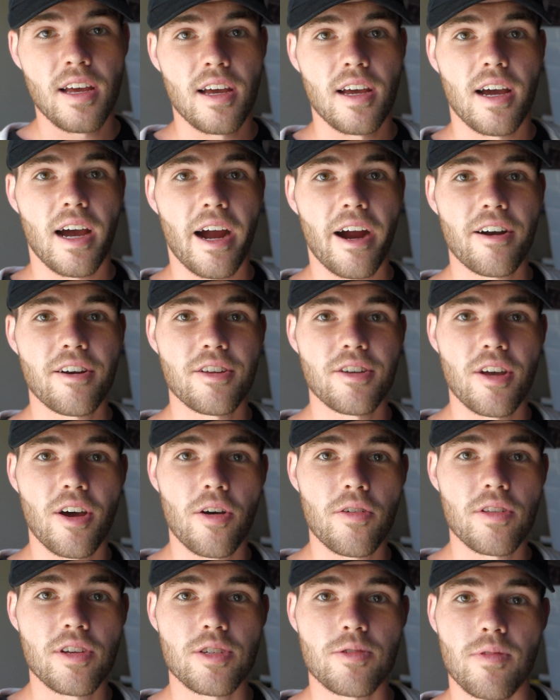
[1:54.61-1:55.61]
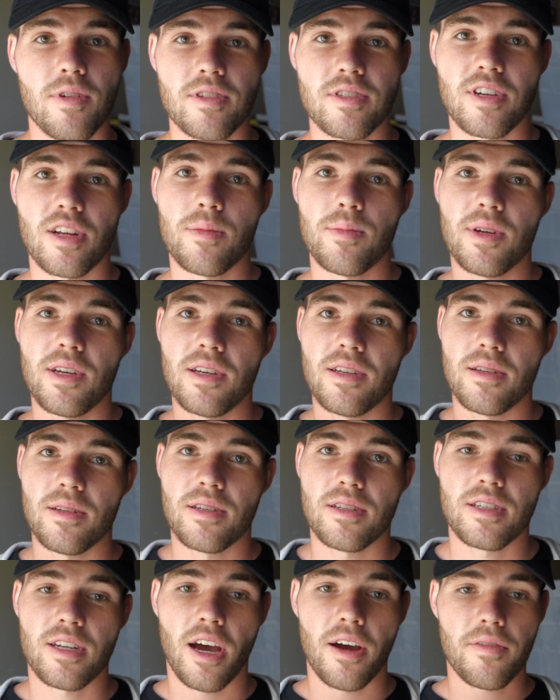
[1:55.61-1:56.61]
I already know this run's gonna be
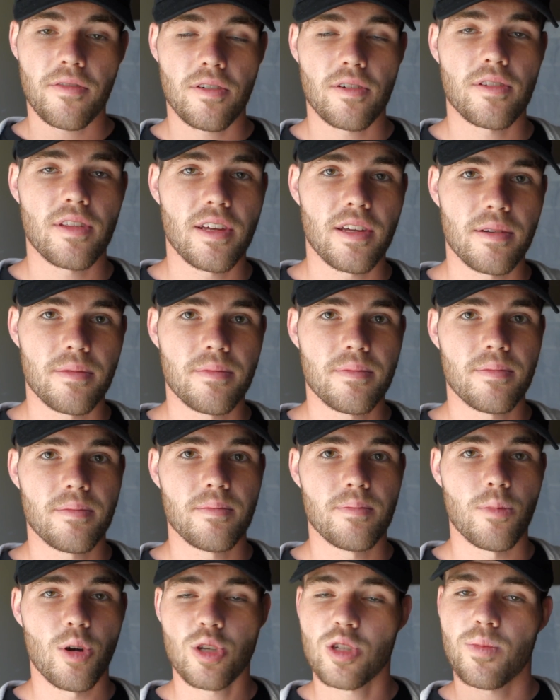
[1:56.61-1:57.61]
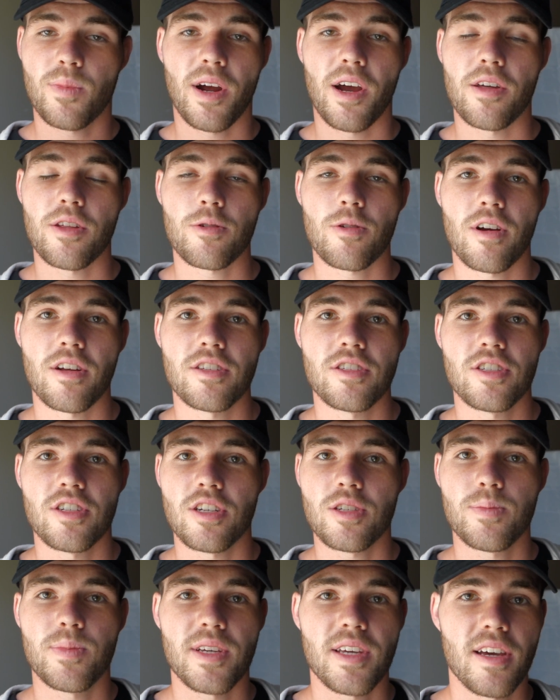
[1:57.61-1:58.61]
tougher than most of my other runs
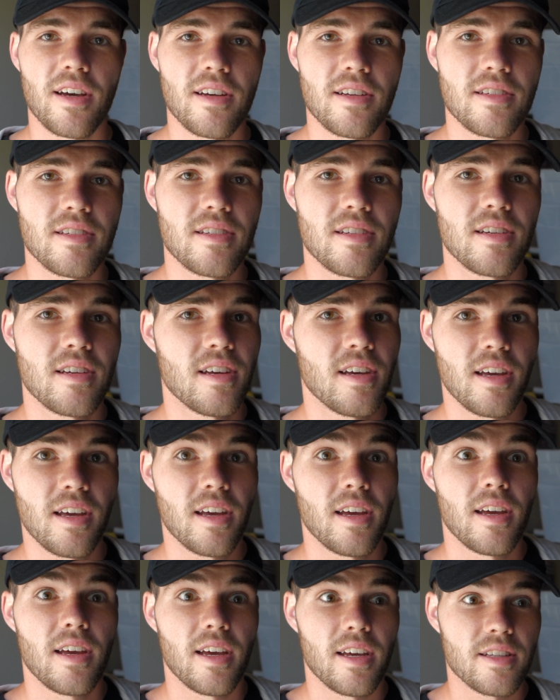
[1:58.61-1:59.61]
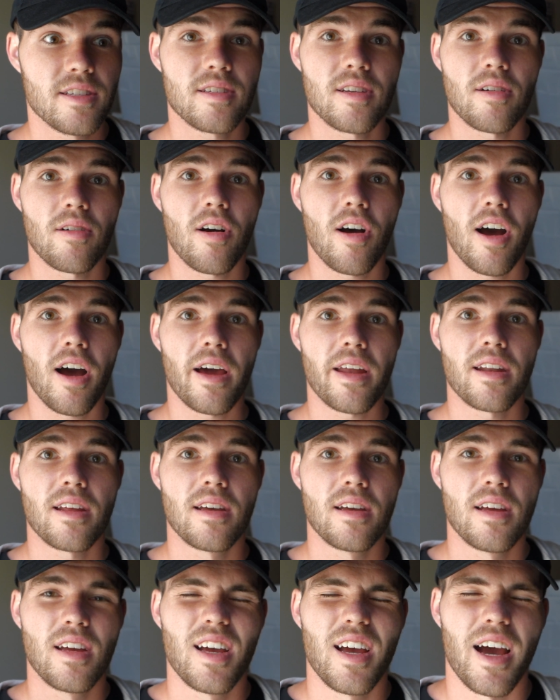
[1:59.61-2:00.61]
just because it's so hot.
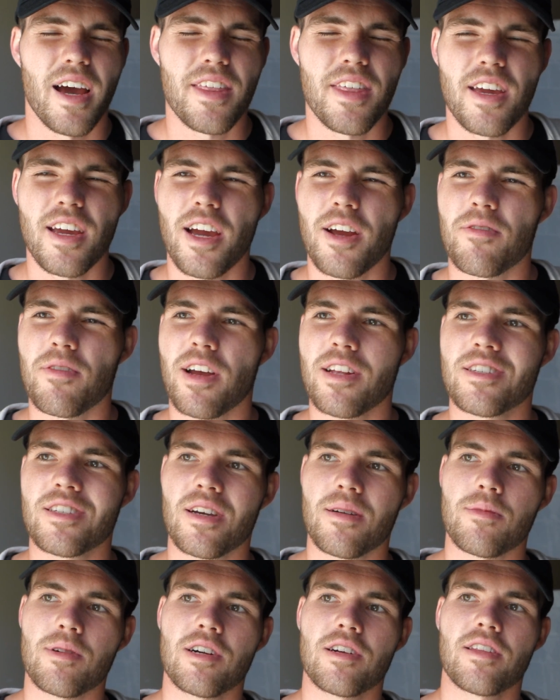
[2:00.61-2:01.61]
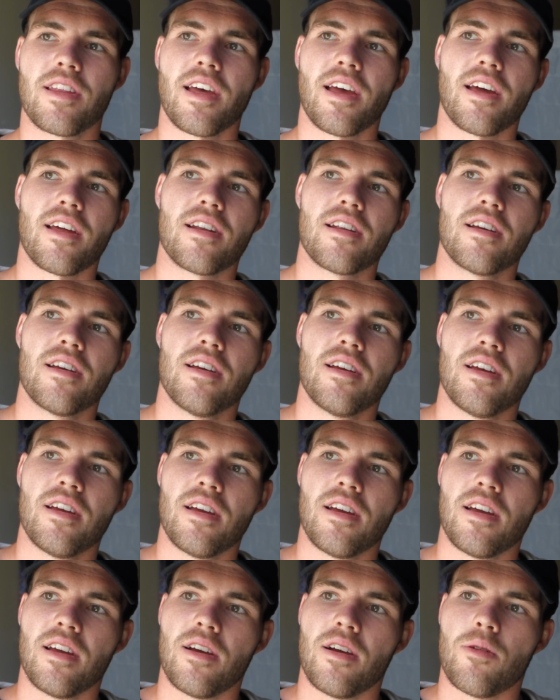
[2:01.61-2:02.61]
I think I read somewhere that
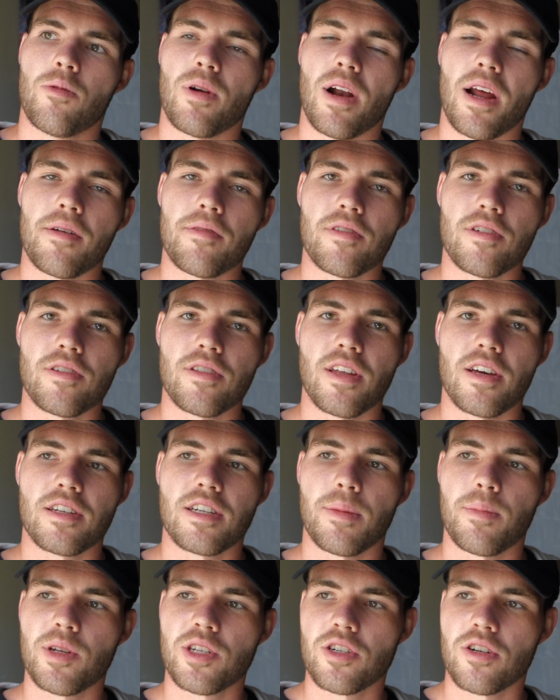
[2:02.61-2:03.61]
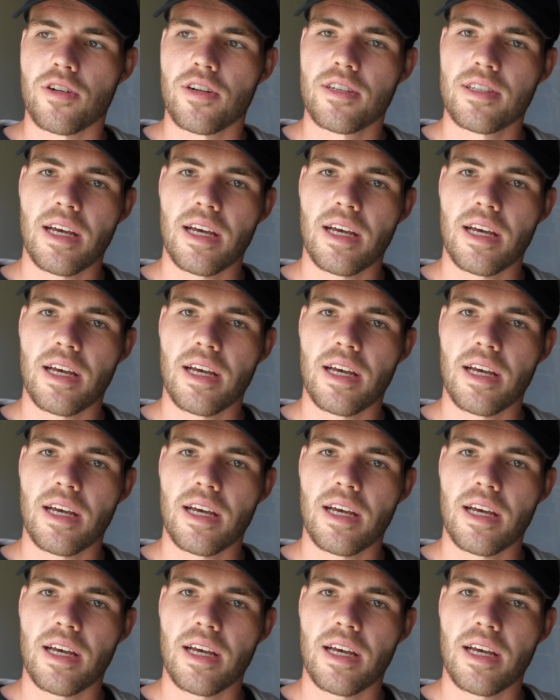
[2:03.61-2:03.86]
whatever the temperature is